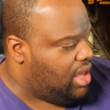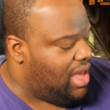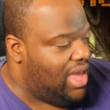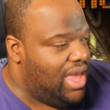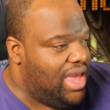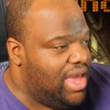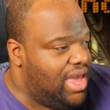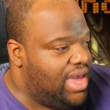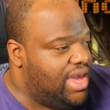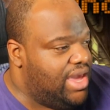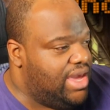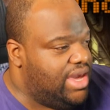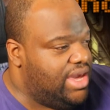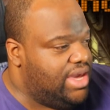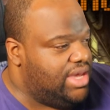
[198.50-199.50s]

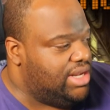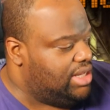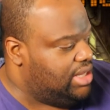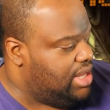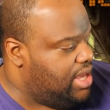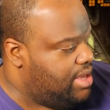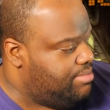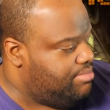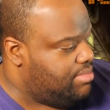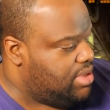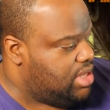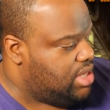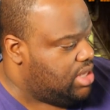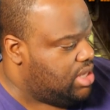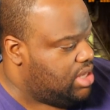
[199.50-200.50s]
and let
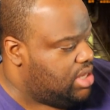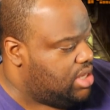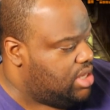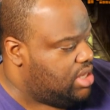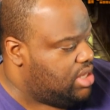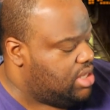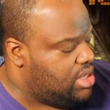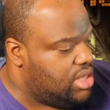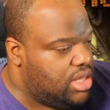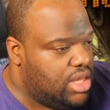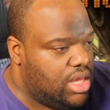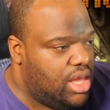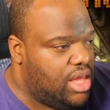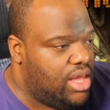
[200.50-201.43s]
me,